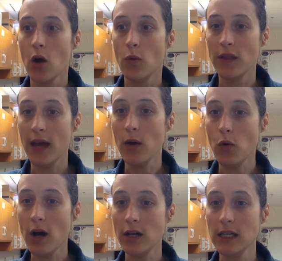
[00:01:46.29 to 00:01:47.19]
When that
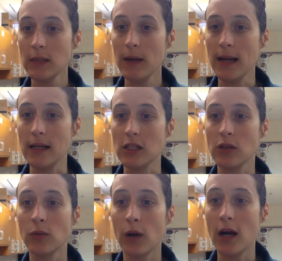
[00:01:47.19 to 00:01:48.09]
water expands,
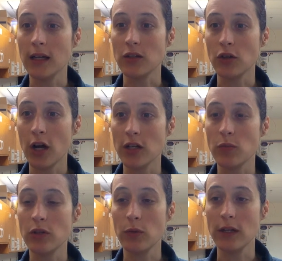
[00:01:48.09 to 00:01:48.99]
the rock is crunched
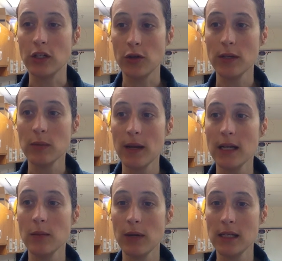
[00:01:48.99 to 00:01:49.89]
between two
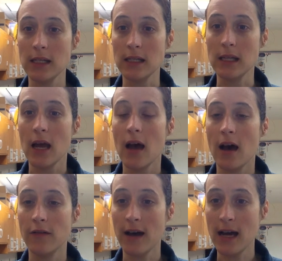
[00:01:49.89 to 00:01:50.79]
expanding pieces
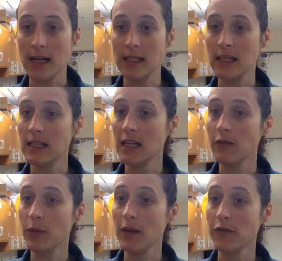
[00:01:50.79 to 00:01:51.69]
of ice instead
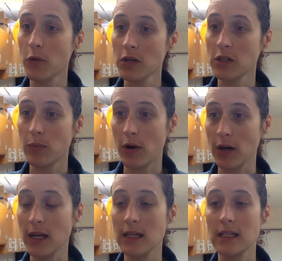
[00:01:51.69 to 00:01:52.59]
of being forced
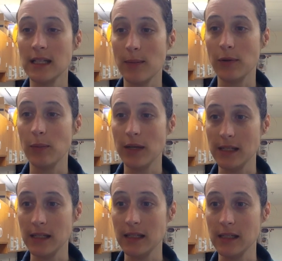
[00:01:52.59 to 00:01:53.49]
apart into separate
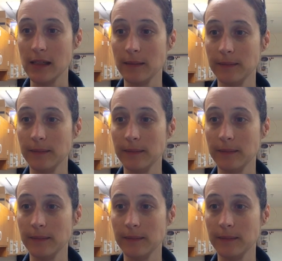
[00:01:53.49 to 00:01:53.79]
pieces.